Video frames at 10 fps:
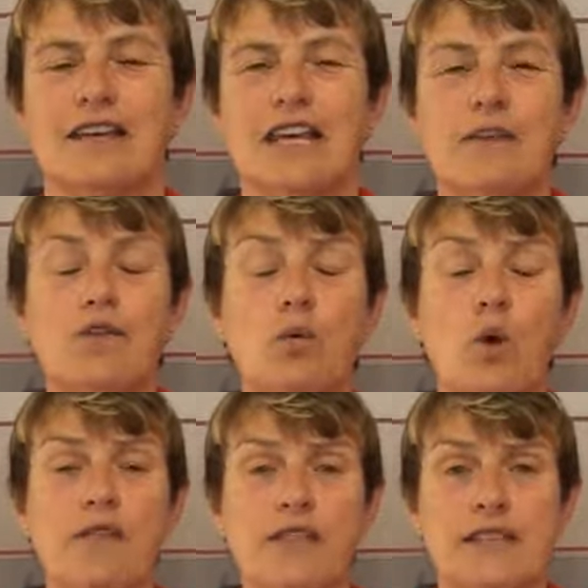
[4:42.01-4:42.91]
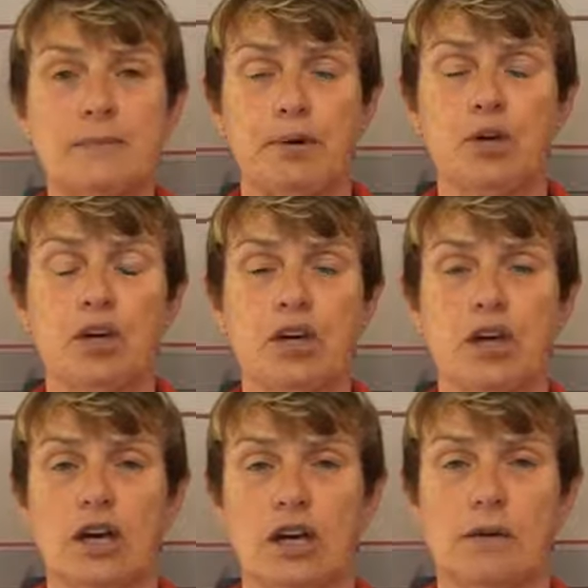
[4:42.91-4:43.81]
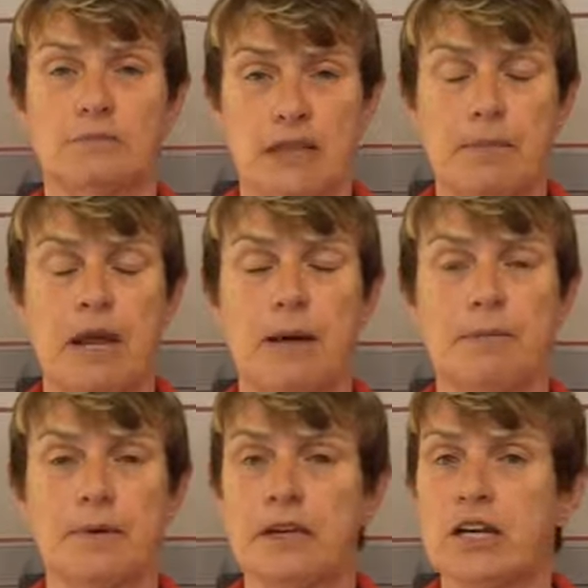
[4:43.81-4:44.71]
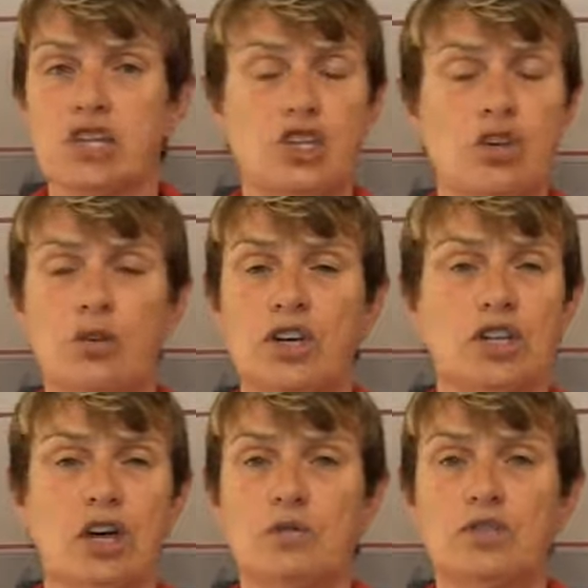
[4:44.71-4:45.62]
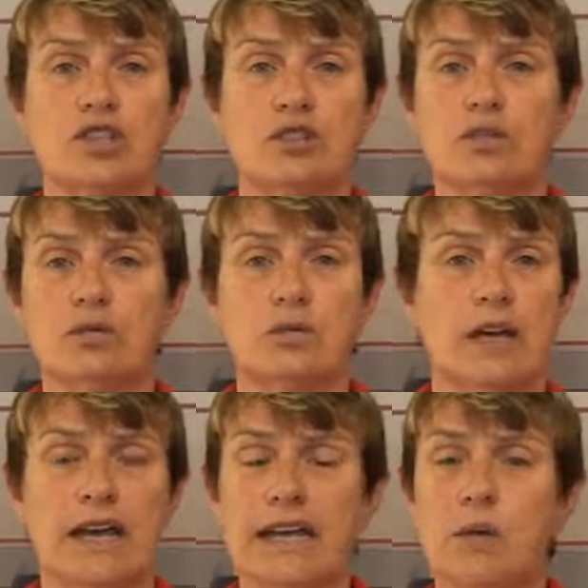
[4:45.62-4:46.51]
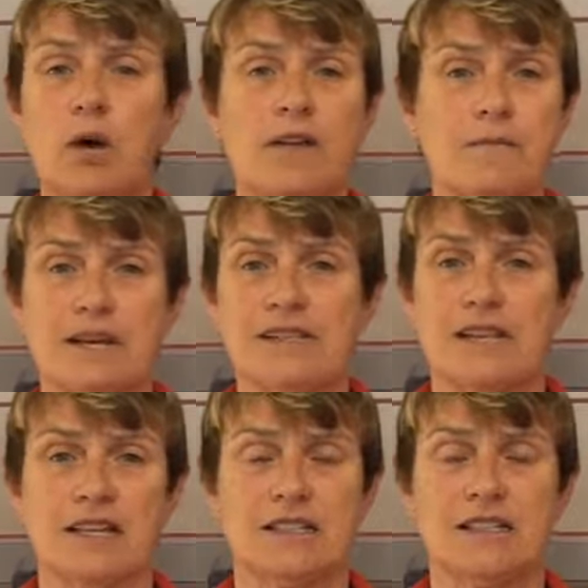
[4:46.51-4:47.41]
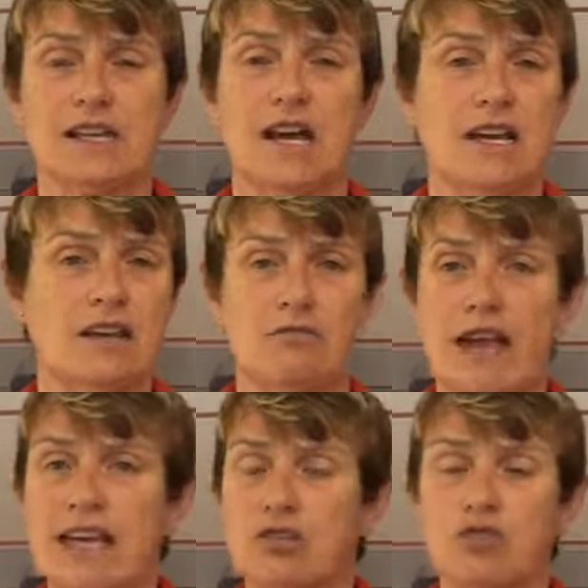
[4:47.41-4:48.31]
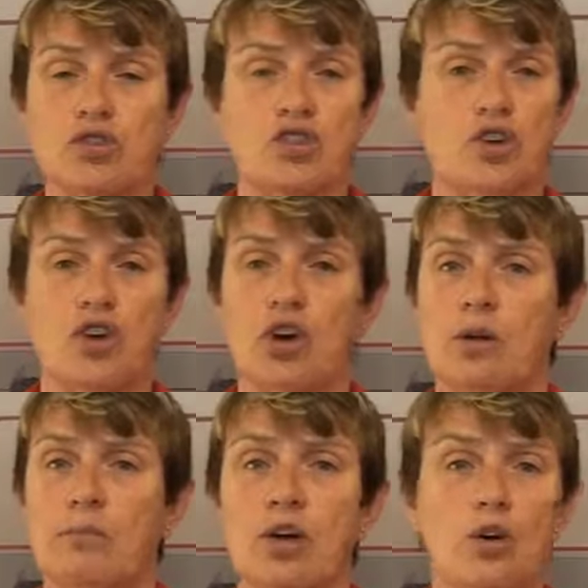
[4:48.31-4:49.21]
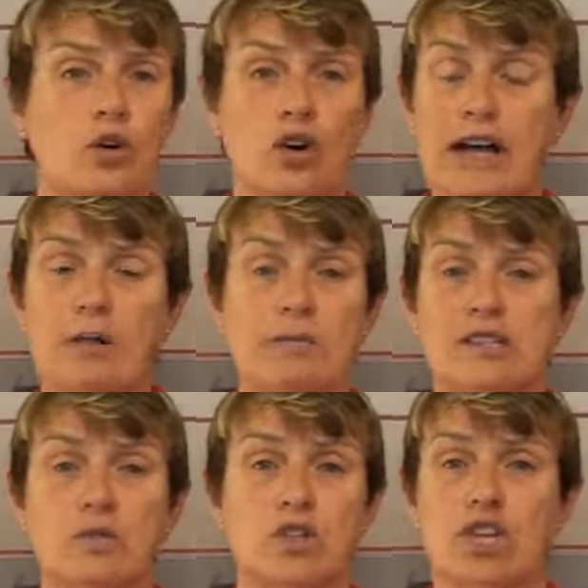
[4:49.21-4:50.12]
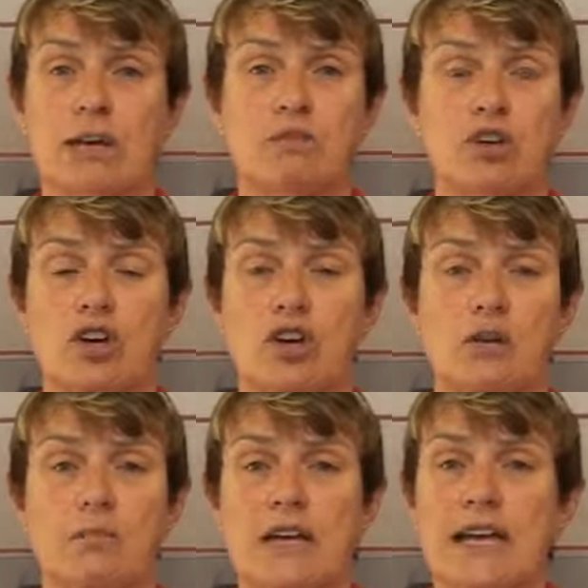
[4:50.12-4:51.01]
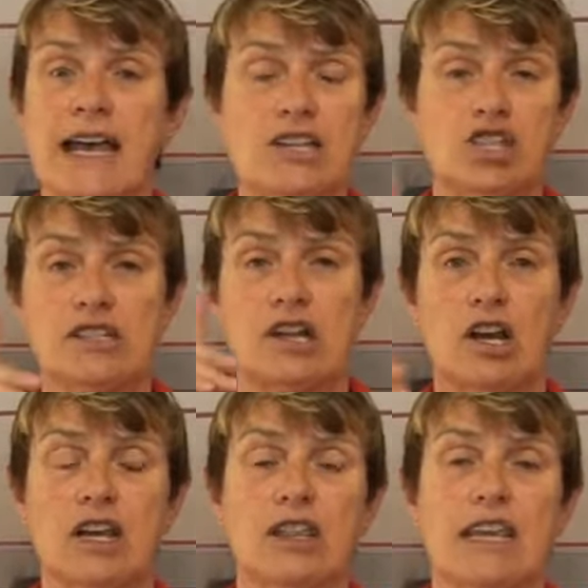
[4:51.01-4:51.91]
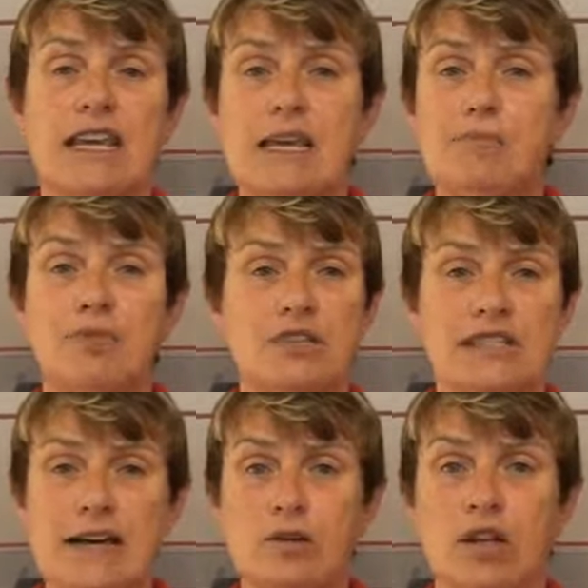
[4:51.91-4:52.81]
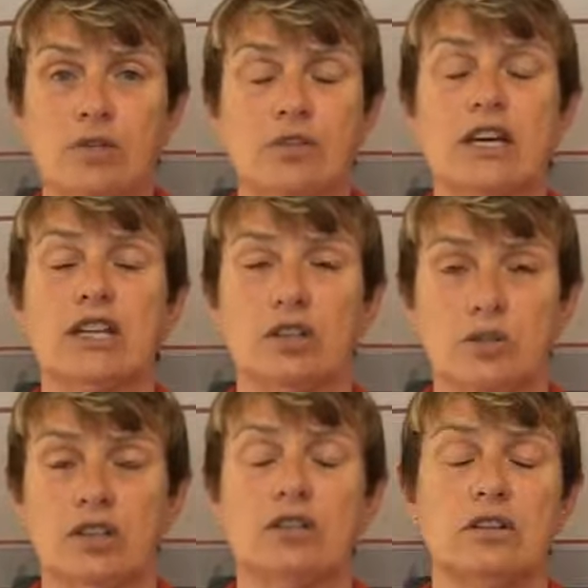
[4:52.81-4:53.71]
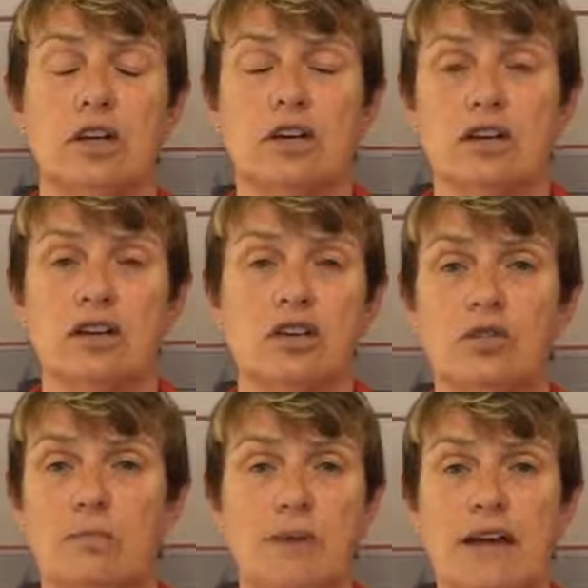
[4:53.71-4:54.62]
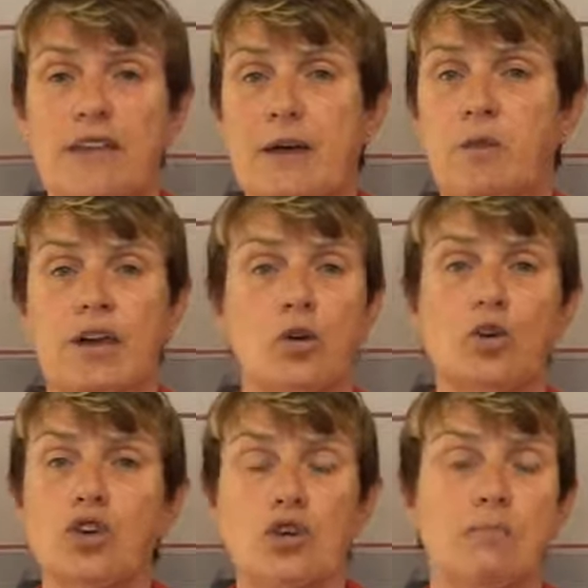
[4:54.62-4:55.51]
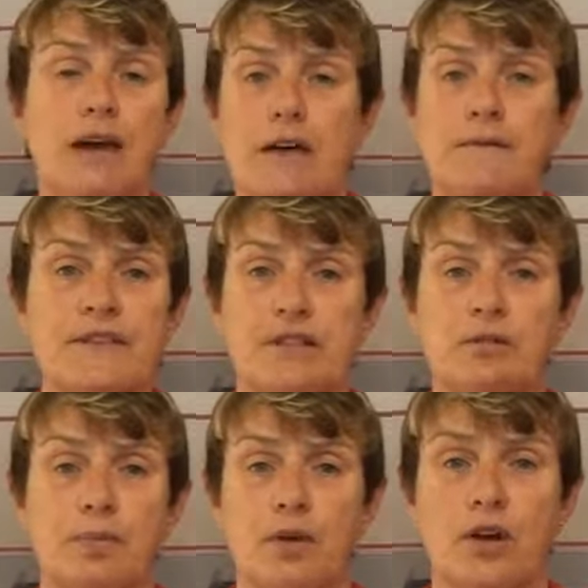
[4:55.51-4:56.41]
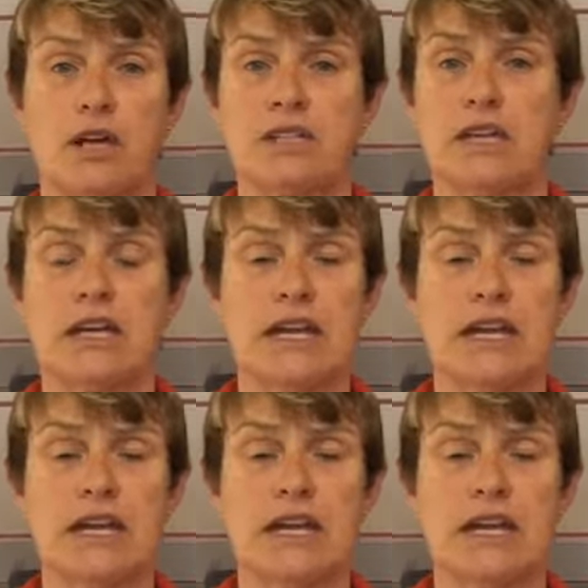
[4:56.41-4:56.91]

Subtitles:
If you want this book, Double Up, you can go to any one of my sites, either racketdrills.com or helpmysquashgame.com, and just click the ebook download, and you can buy it that way, or you can buy a physical product,